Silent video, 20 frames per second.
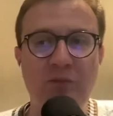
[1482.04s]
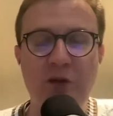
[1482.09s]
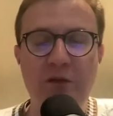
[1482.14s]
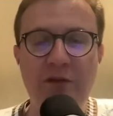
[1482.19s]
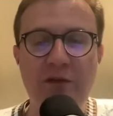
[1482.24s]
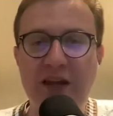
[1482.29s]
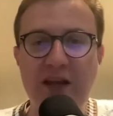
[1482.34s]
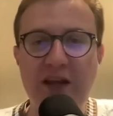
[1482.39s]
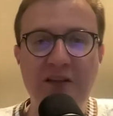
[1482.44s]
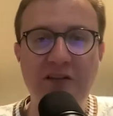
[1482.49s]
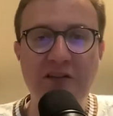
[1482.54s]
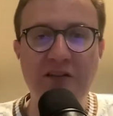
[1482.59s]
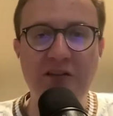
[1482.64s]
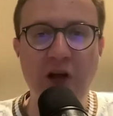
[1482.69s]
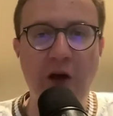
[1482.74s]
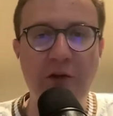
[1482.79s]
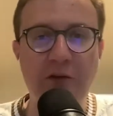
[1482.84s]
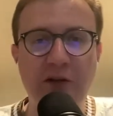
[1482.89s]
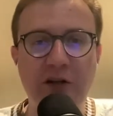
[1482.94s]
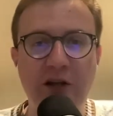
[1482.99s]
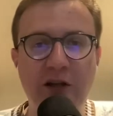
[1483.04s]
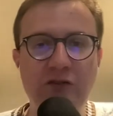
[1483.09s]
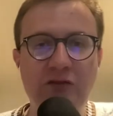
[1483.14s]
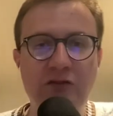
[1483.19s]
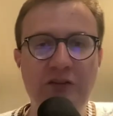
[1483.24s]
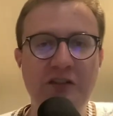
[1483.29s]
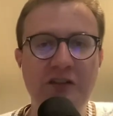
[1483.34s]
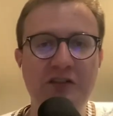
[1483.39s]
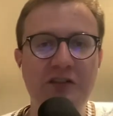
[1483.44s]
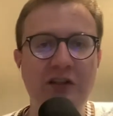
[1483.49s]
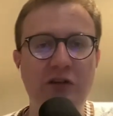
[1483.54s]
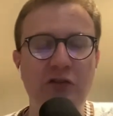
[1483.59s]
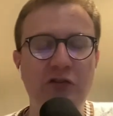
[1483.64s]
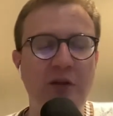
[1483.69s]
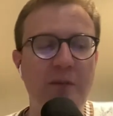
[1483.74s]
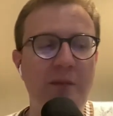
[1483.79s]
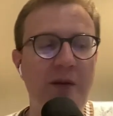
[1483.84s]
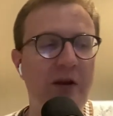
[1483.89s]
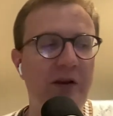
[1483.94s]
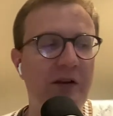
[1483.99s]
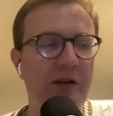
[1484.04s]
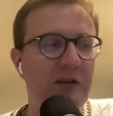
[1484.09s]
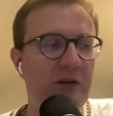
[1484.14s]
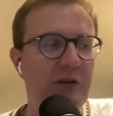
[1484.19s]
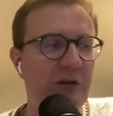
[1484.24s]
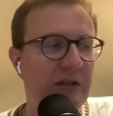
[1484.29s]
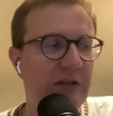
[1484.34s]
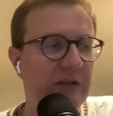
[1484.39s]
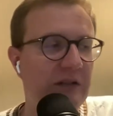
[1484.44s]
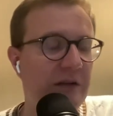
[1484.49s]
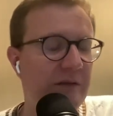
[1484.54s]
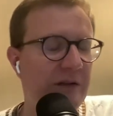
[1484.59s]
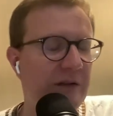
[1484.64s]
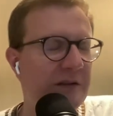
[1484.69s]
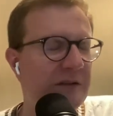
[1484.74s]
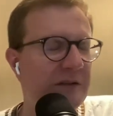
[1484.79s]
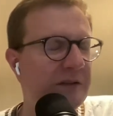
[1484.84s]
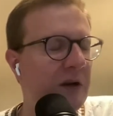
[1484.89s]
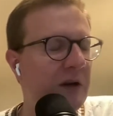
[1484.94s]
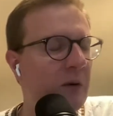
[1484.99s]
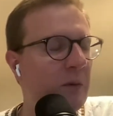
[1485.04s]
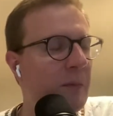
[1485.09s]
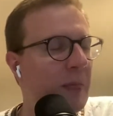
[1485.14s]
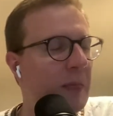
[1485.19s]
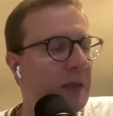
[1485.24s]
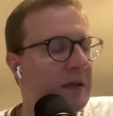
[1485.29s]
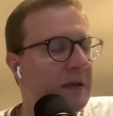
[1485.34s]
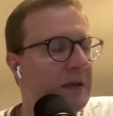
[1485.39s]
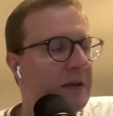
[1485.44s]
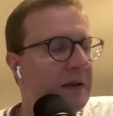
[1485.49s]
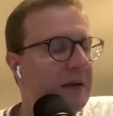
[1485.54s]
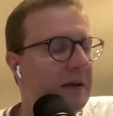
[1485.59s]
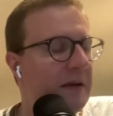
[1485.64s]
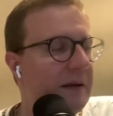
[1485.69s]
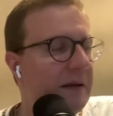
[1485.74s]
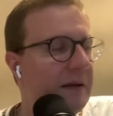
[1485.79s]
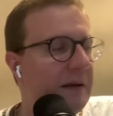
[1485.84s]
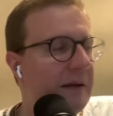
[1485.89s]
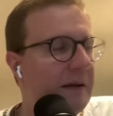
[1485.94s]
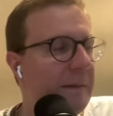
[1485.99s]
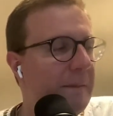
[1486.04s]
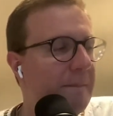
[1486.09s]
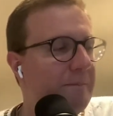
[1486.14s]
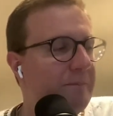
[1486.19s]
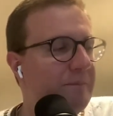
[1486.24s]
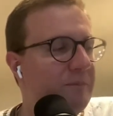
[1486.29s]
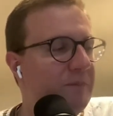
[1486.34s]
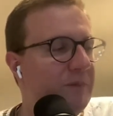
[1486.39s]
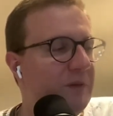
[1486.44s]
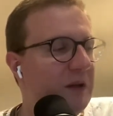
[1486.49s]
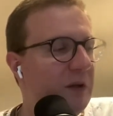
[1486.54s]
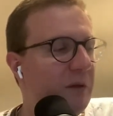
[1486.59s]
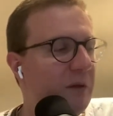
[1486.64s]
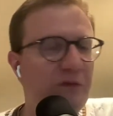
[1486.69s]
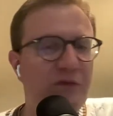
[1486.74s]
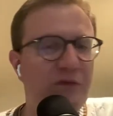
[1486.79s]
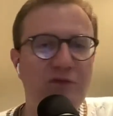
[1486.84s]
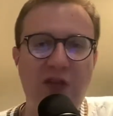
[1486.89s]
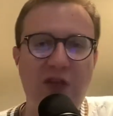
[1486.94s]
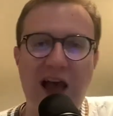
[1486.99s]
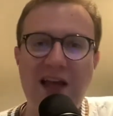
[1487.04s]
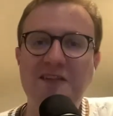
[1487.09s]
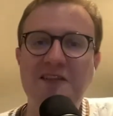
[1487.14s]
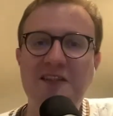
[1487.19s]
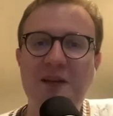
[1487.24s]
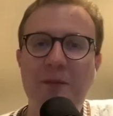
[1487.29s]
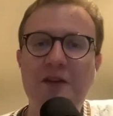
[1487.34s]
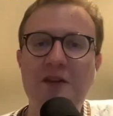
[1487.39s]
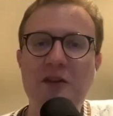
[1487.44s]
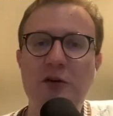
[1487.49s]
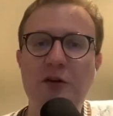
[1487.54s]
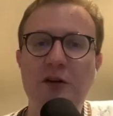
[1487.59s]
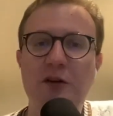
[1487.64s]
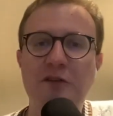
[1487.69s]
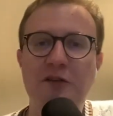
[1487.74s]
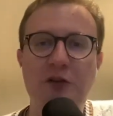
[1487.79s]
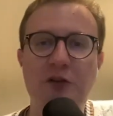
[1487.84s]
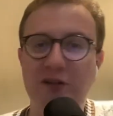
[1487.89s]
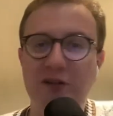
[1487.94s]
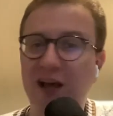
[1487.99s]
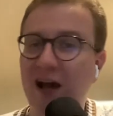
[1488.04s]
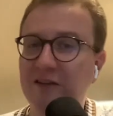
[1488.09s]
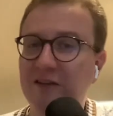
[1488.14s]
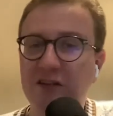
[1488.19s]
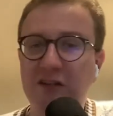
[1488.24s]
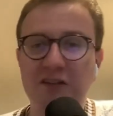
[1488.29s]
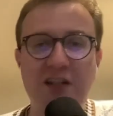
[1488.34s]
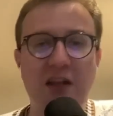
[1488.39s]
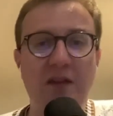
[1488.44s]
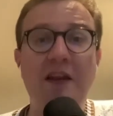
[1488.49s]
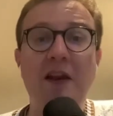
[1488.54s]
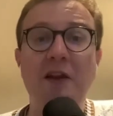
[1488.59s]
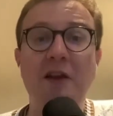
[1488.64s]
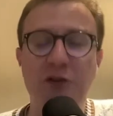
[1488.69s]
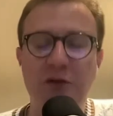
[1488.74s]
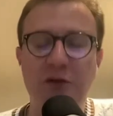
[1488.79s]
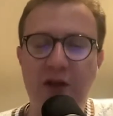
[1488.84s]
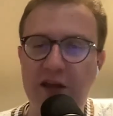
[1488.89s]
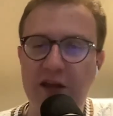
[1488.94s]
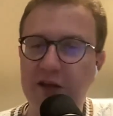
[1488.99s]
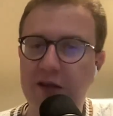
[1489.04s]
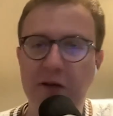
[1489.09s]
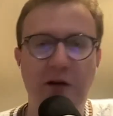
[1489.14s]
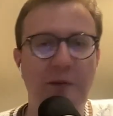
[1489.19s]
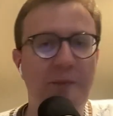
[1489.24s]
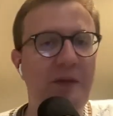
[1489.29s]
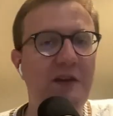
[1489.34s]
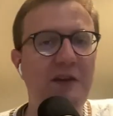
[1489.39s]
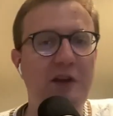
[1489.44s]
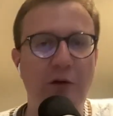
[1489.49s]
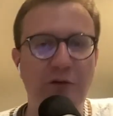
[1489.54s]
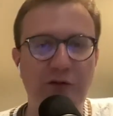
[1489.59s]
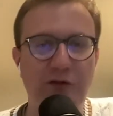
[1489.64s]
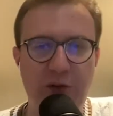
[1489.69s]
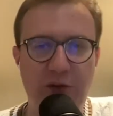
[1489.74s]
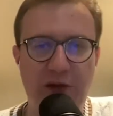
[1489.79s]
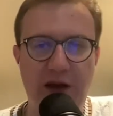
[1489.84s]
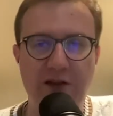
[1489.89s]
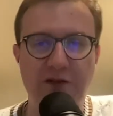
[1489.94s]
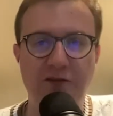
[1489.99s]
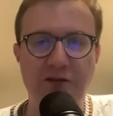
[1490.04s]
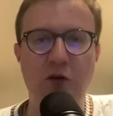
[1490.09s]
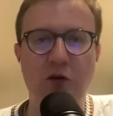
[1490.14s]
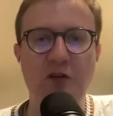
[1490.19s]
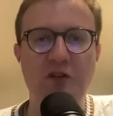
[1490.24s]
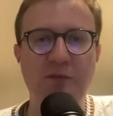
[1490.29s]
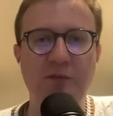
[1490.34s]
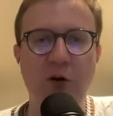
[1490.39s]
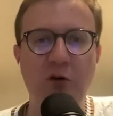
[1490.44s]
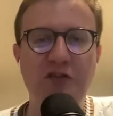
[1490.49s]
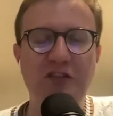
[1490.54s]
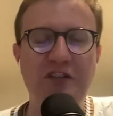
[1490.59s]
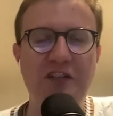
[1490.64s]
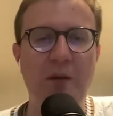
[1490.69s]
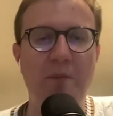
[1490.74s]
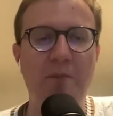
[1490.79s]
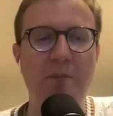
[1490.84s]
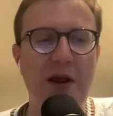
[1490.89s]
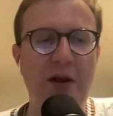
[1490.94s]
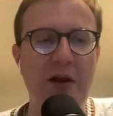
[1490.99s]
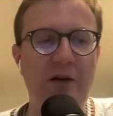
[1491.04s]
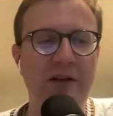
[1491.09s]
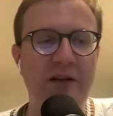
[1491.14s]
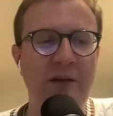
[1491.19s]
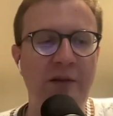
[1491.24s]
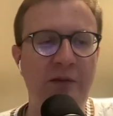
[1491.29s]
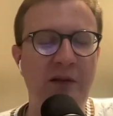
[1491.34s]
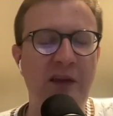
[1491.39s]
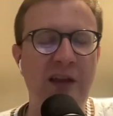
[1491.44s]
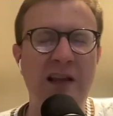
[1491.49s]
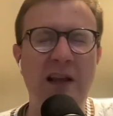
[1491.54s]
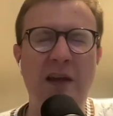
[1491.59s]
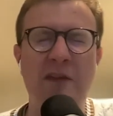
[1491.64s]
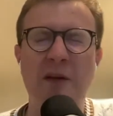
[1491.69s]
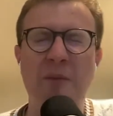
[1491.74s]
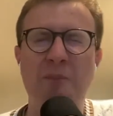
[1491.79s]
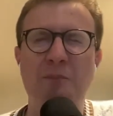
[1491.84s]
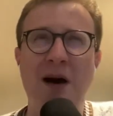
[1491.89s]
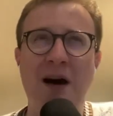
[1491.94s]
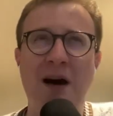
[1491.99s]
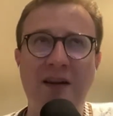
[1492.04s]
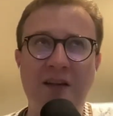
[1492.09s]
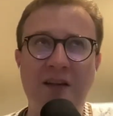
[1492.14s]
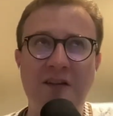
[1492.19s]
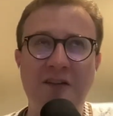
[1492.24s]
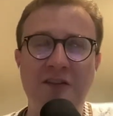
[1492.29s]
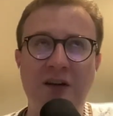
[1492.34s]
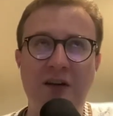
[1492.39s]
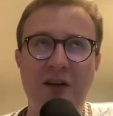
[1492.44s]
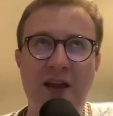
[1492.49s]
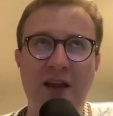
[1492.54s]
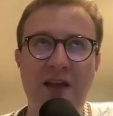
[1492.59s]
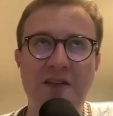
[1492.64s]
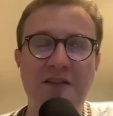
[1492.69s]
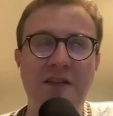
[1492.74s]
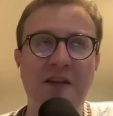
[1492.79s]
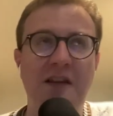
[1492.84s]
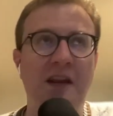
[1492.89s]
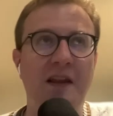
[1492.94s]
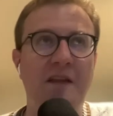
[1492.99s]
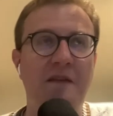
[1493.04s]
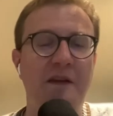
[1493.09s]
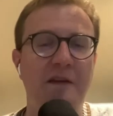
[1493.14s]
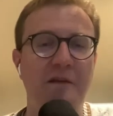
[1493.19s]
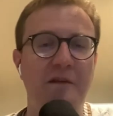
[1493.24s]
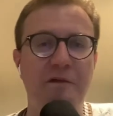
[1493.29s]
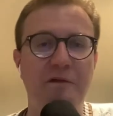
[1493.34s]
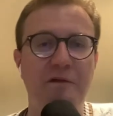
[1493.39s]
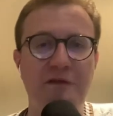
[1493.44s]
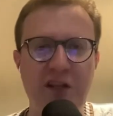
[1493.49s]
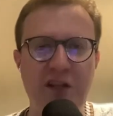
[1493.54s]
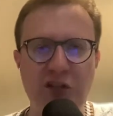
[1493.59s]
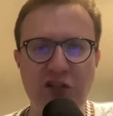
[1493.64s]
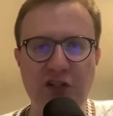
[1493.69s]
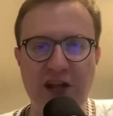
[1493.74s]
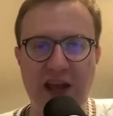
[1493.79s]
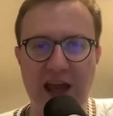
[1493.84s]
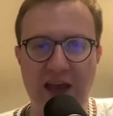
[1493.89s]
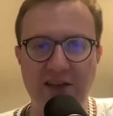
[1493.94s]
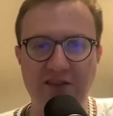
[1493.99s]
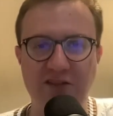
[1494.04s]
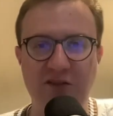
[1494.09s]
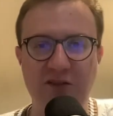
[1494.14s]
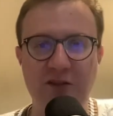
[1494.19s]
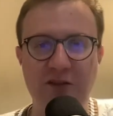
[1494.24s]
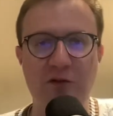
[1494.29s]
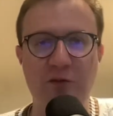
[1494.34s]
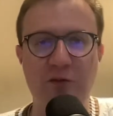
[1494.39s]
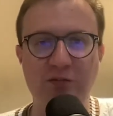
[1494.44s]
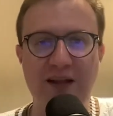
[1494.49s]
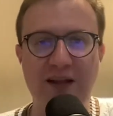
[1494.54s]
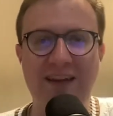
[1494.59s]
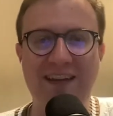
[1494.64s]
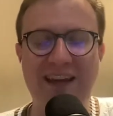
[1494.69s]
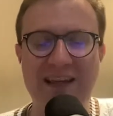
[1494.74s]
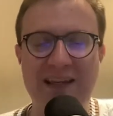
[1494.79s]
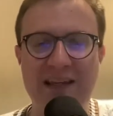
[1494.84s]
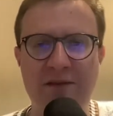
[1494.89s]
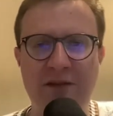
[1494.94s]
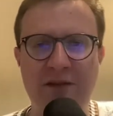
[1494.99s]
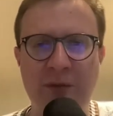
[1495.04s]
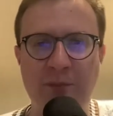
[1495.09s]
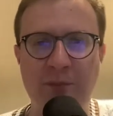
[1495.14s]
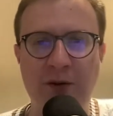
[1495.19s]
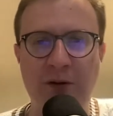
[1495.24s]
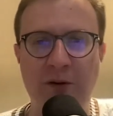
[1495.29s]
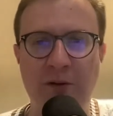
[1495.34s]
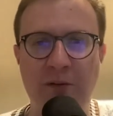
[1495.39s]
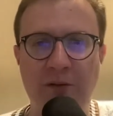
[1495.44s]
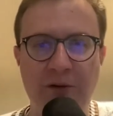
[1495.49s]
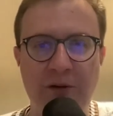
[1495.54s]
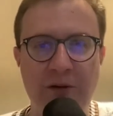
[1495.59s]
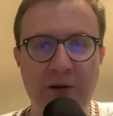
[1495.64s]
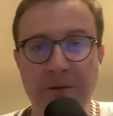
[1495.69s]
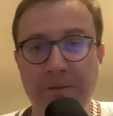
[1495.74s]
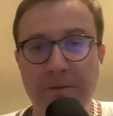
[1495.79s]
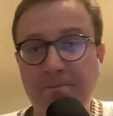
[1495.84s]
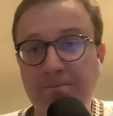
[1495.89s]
you've got access to other countries in Central America you can live in. So um, you know, that's something that you can also do. Kazakhstan, they don't do that. Europe, they don't do that. So it's mostly an American thing. I think Pakistan has it, and I think Fiji has it. So if you're planning on giving birth,